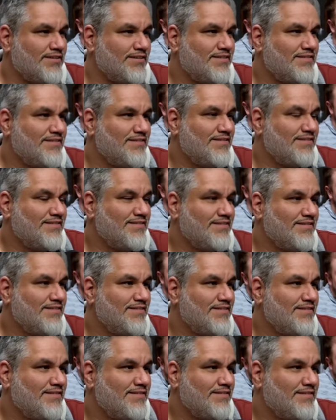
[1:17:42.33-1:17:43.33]
Don't, I feel
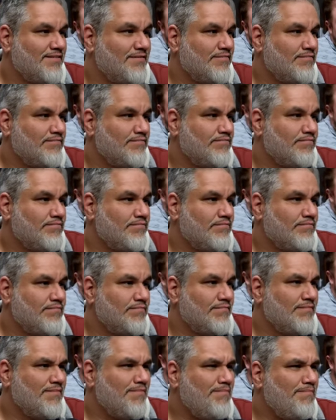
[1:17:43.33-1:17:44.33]
ouchy. I don't like
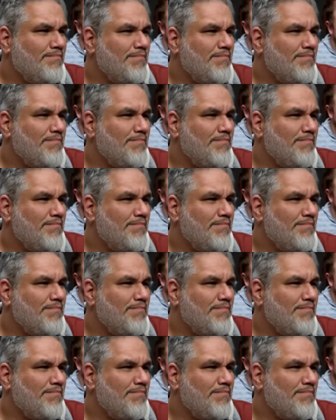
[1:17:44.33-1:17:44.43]
it, you know?